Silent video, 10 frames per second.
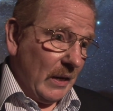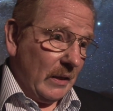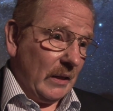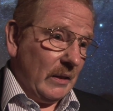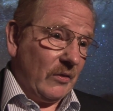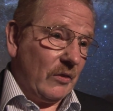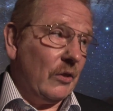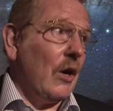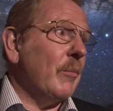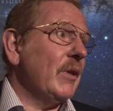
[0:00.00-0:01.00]
that it's the
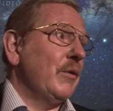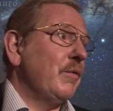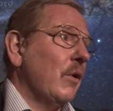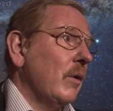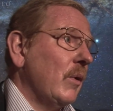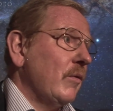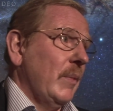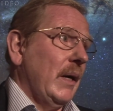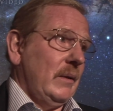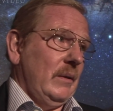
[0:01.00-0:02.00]
dominant form of
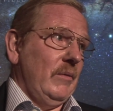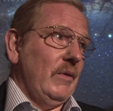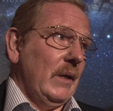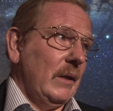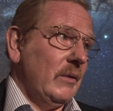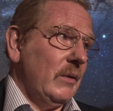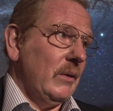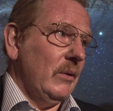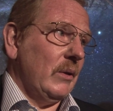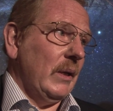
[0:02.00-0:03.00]
matter, in fact,
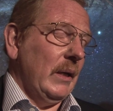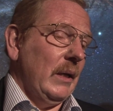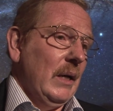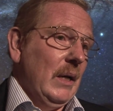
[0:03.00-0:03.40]
okay.